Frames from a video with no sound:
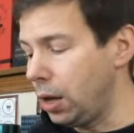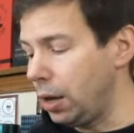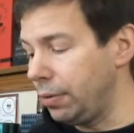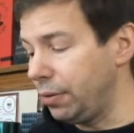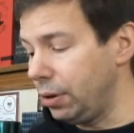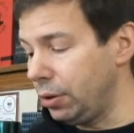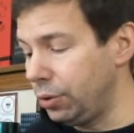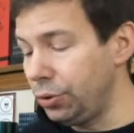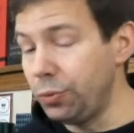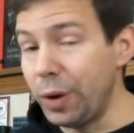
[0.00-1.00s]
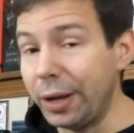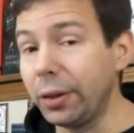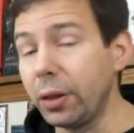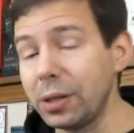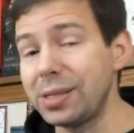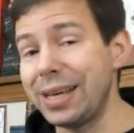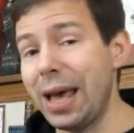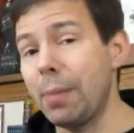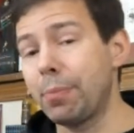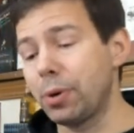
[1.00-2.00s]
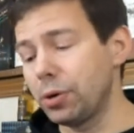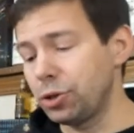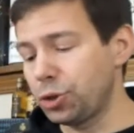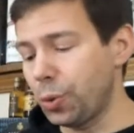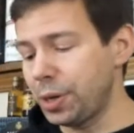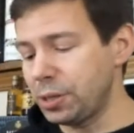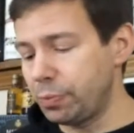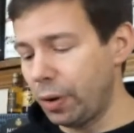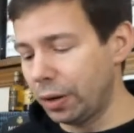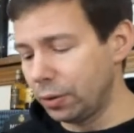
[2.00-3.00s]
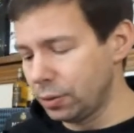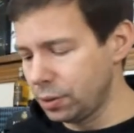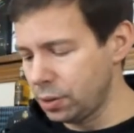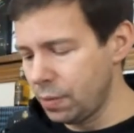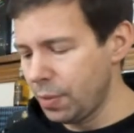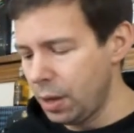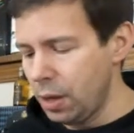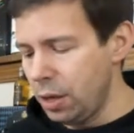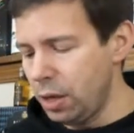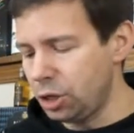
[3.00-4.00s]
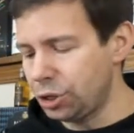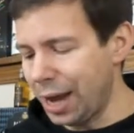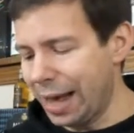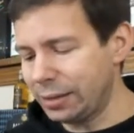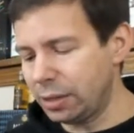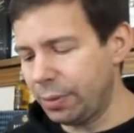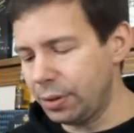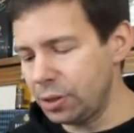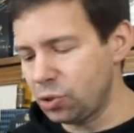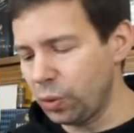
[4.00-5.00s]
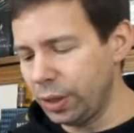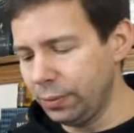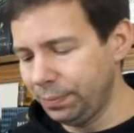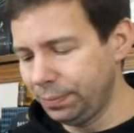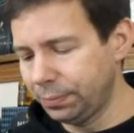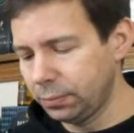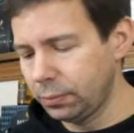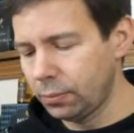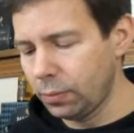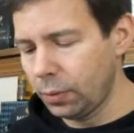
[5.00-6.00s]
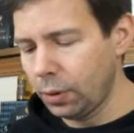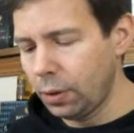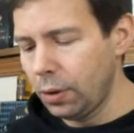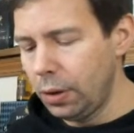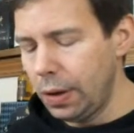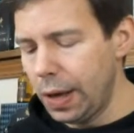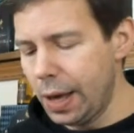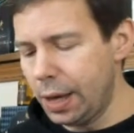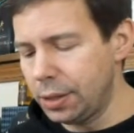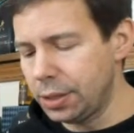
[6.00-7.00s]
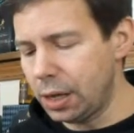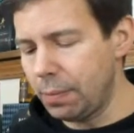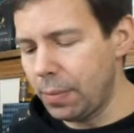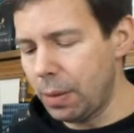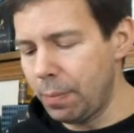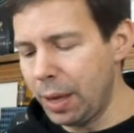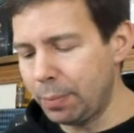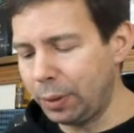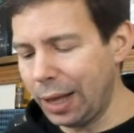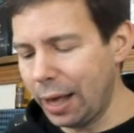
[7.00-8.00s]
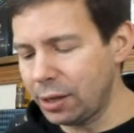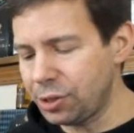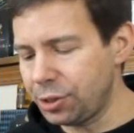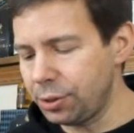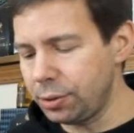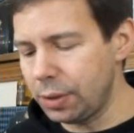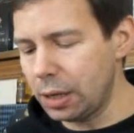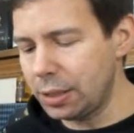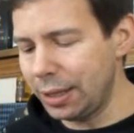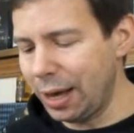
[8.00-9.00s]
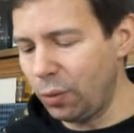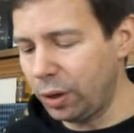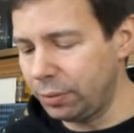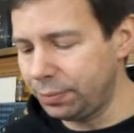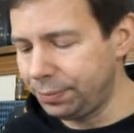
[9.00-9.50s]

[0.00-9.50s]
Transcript: you regularly see Hepburn Choice bottles, you should ask about this one and make plans to get one.